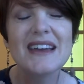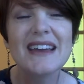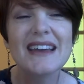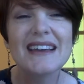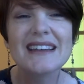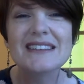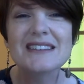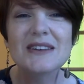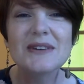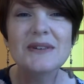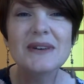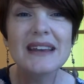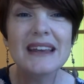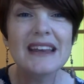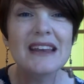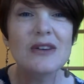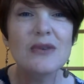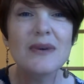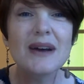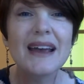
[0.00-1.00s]
And so
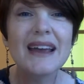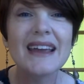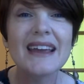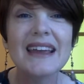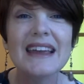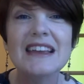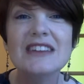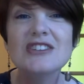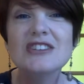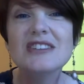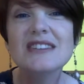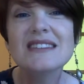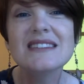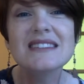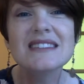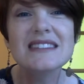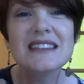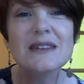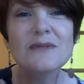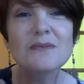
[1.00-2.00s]
EWay is
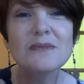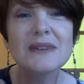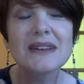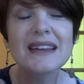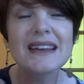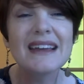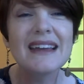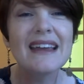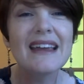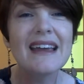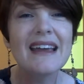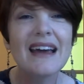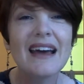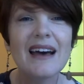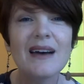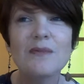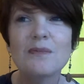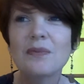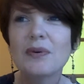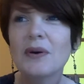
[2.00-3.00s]
just simply
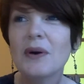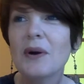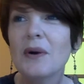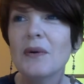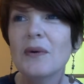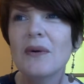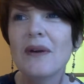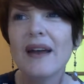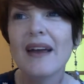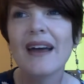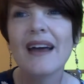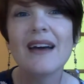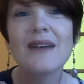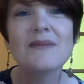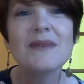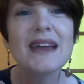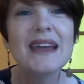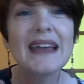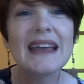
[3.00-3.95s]
a program.